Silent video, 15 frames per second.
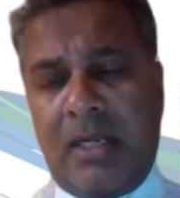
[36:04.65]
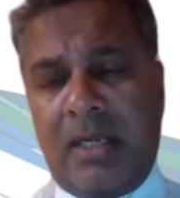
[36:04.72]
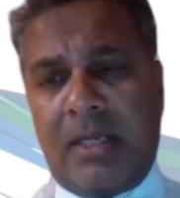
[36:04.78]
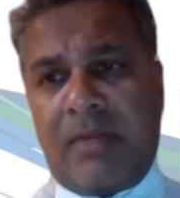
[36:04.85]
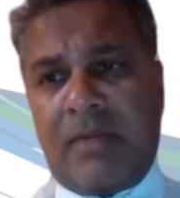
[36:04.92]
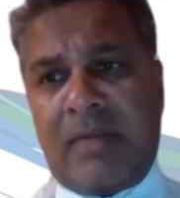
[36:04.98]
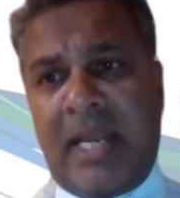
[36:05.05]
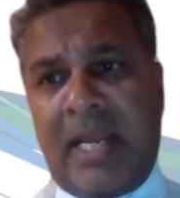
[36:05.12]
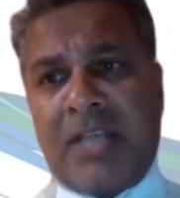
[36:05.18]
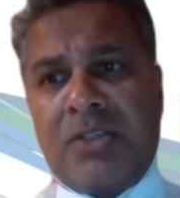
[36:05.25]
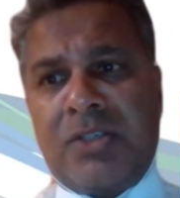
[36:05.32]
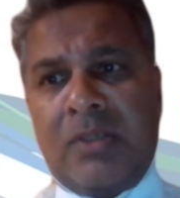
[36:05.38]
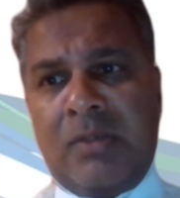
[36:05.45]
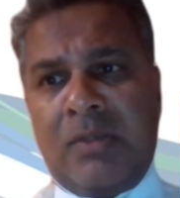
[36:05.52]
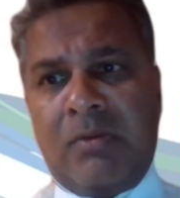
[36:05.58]
of the
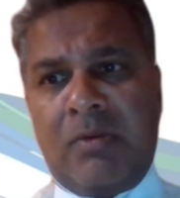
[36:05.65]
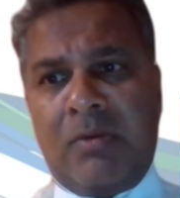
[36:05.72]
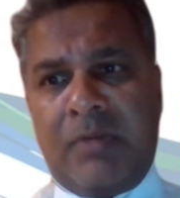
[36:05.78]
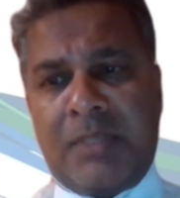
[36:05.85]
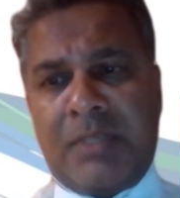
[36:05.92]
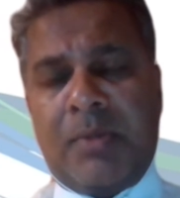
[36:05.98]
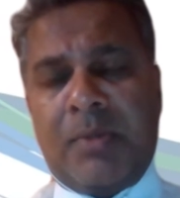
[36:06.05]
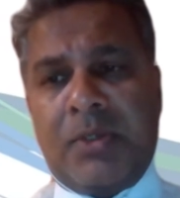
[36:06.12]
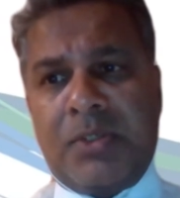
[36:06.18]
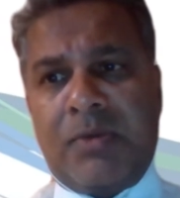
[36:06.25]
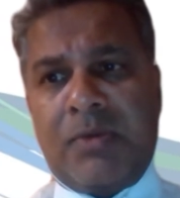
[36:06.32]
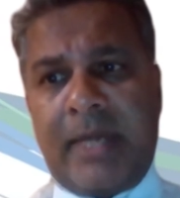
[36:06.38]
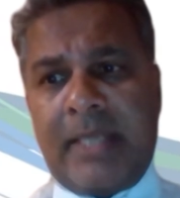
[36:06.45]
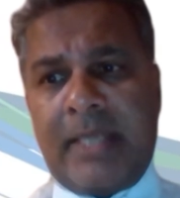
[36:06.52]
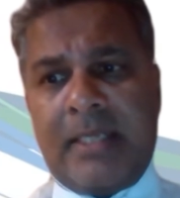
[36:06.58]
national response rate.